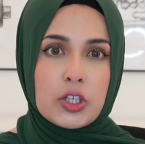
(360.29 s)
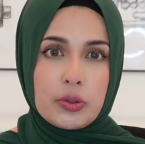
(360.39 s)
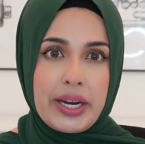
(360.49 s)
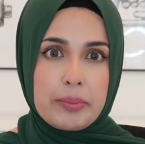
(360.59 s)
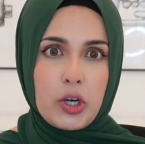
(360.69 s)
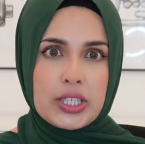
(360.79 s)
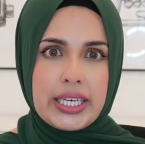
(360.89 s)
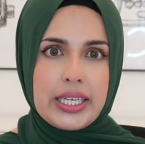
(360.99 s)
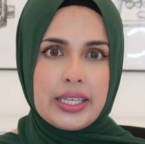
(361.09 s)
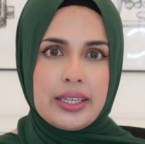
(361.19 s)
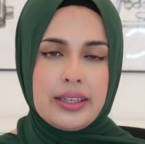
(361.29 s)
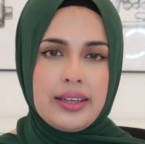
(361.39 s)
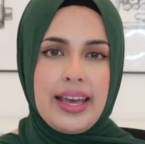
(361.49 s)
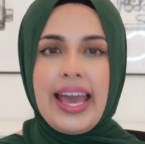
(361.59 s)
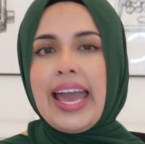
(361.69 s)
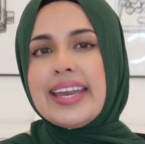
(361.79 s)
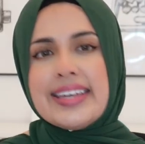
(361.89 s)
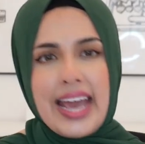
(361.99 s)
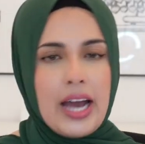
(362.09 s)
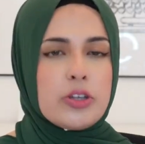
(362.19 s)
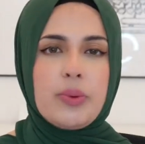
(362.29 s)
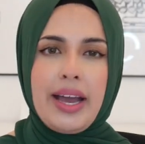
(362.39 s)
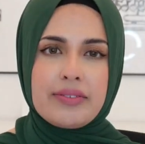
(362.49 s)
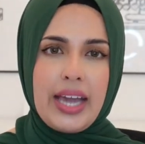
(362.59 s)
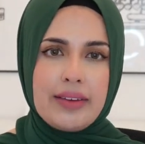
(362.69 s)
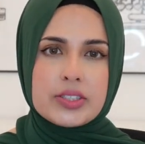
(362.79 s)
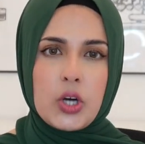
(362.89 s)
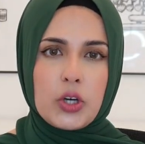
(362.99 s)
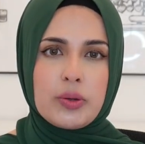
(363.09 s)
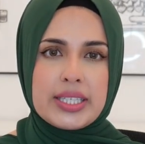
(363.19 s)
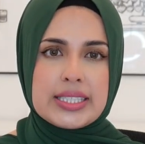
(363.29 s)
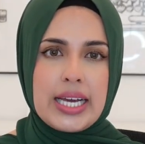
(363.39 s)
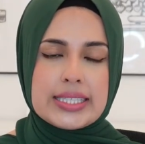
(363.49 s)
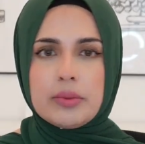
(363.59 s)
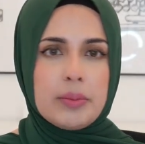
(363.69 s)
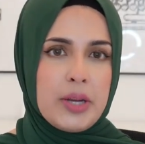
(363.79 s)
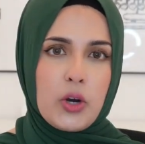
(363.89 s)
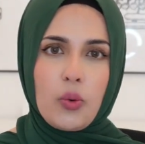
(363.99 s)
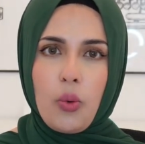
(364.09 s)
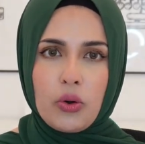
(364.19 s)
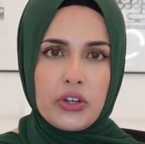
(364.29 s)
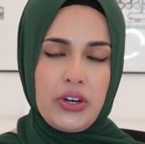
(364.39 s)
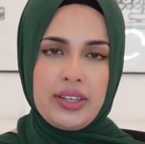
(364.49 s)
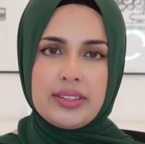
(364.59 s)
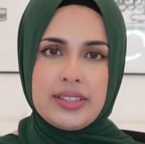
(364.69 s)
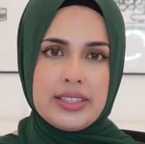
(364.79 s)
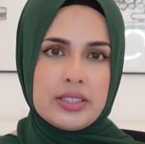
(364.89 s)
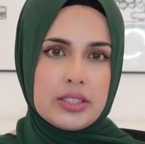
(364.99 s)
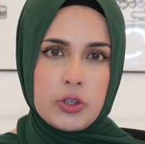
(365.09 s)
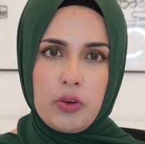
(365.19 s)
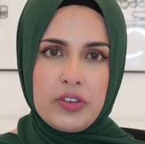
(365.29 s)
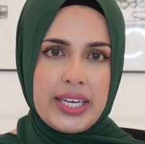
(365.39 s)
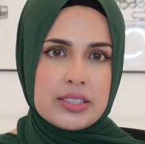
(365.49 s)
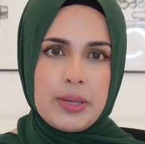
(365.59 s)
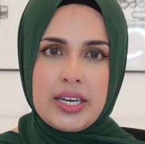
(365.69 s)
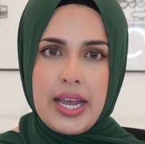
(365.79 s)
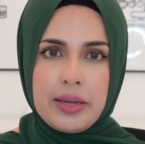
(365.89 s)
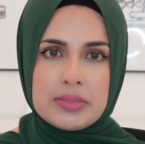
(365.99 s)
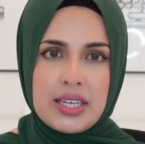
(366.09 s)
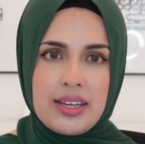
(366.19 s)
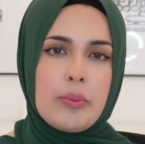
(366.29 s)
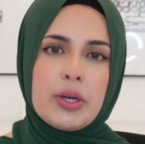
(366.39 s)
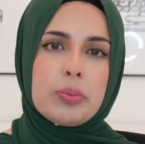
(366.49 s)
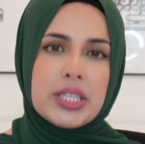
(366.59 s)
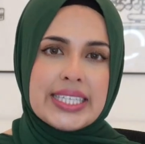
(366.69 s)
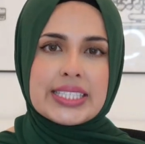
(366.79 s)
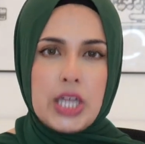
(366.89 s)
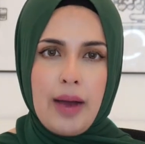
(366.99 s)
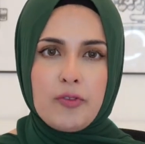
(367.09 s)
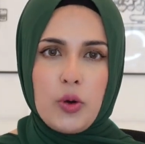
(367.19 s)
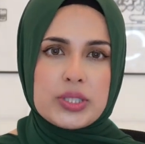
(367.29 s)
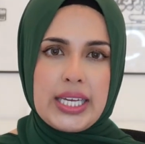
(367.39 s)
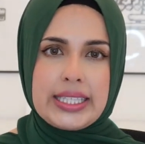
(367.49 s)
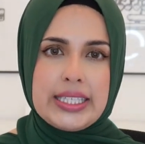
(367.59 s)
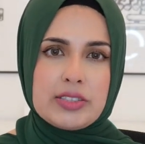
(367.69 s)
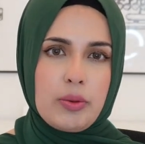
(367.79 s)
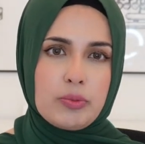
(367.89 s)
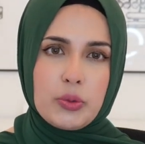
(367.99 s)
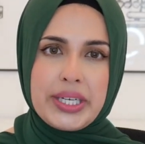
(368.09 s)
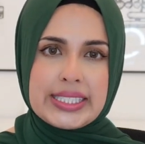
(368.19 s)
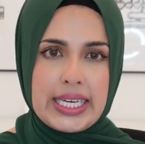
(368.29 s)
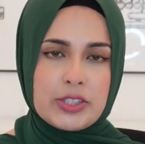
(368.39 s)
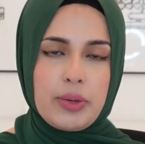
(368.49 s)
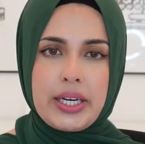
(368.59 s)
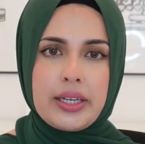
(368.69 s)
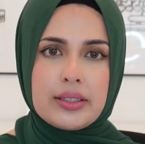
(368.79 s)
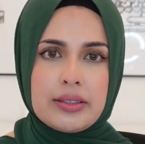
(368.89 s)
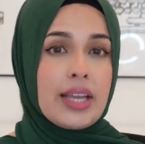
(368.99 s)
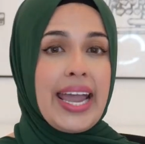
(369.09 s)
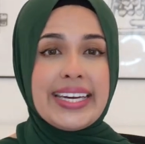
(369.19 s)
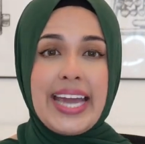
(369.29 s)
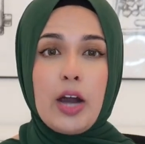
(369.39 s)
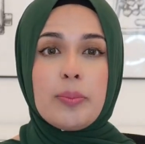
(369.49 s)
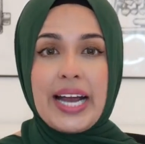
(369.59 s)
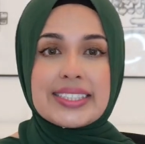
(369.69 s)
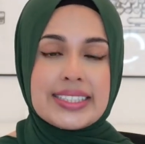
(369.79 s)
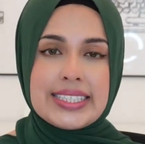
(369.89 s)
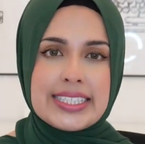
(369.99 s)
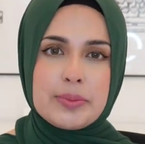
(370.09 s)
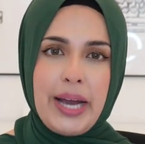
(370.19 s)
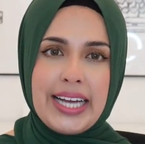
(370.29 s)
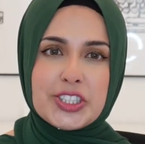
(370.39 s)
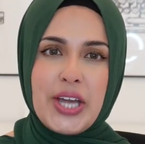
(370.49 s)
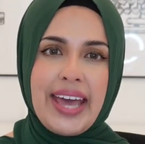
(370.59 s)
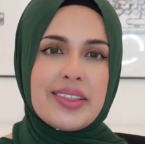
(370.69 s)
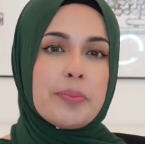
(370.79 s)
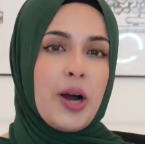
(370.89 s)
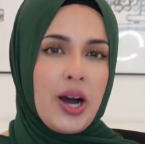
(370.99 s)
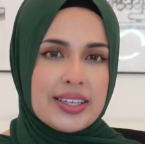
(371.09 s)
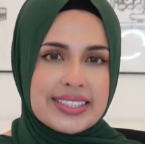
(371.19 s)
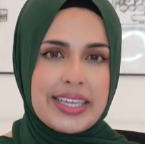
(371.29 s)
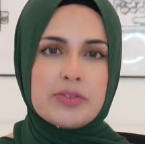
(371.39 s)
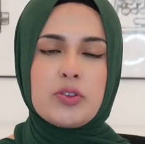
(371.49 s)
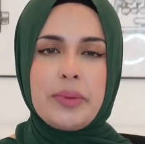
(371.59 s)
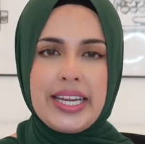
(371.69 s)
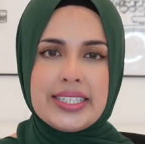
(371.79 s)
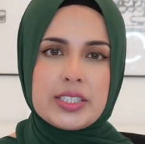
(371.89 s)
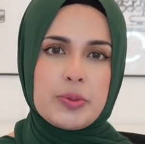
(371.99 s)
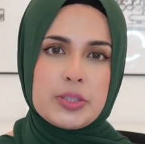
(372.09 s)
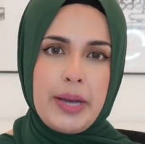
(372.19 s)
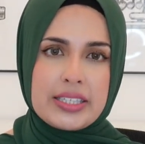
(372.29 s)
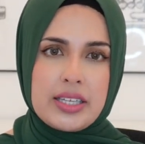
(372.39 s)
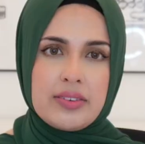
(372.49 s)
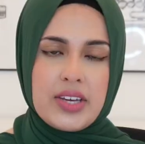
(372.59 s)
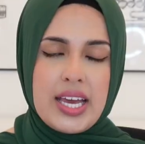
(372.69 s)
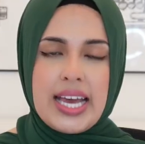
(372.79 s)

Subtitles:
Greg Barkley? And now you have Gavaskar criticizing the mere order the trophy has been named. Someone please stop folks like these from ruining Test cricket. Anyhow, back to the Test match and the positives from India's perspective.